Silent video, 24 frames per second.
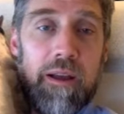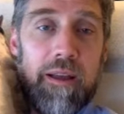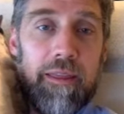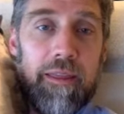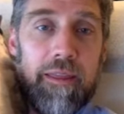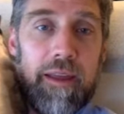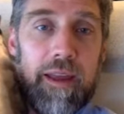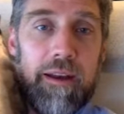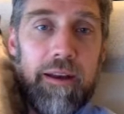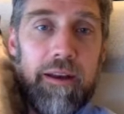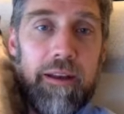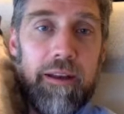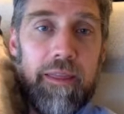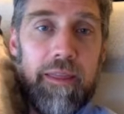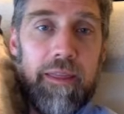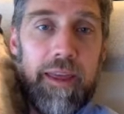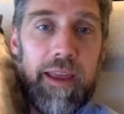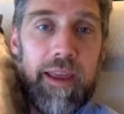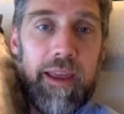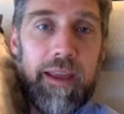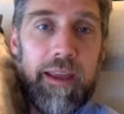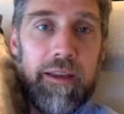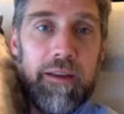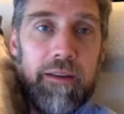then
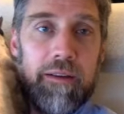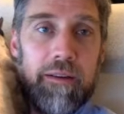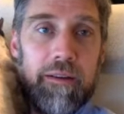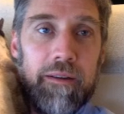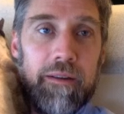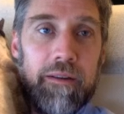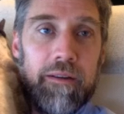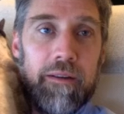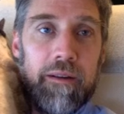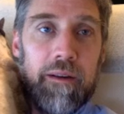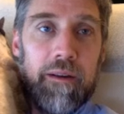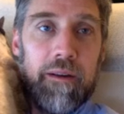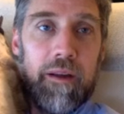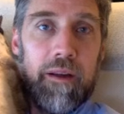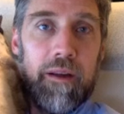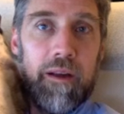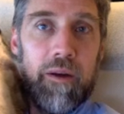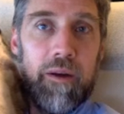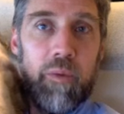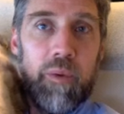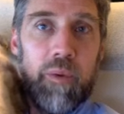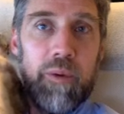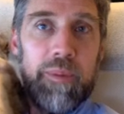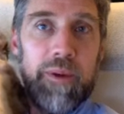they
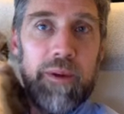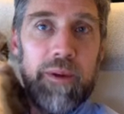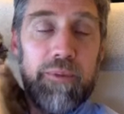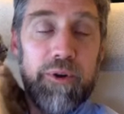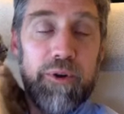will be